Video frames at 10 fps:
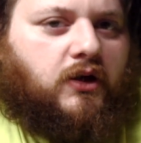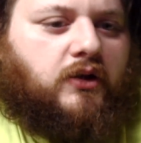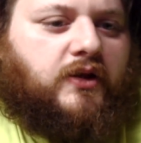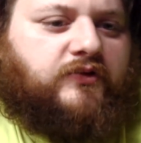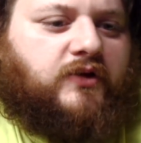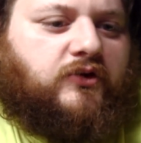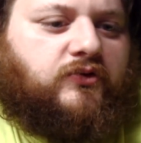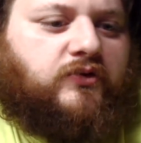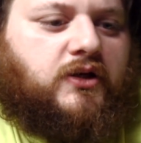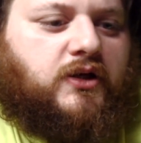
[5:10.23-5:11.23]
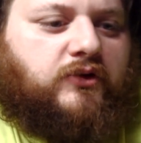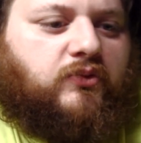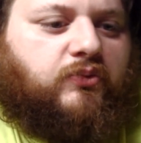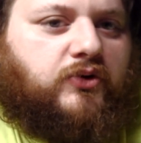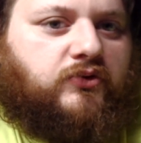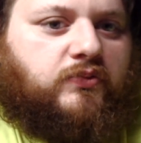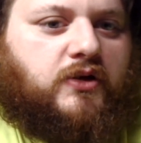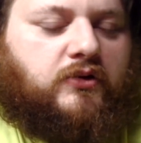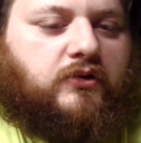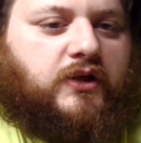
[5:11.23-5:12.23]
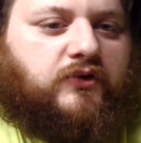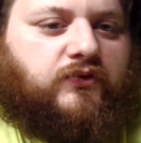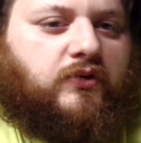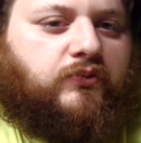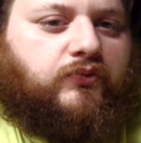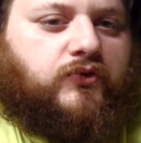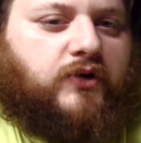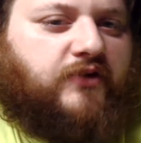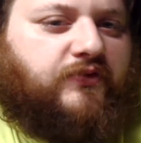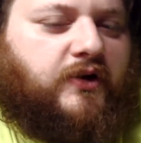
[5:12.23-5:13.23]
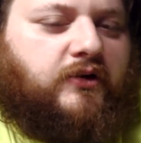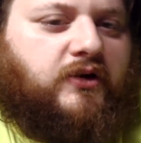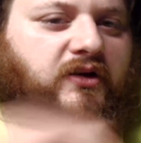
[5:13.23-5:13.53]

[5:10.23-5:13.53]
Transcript: That's actually not supposed to be there. That's from dry firing it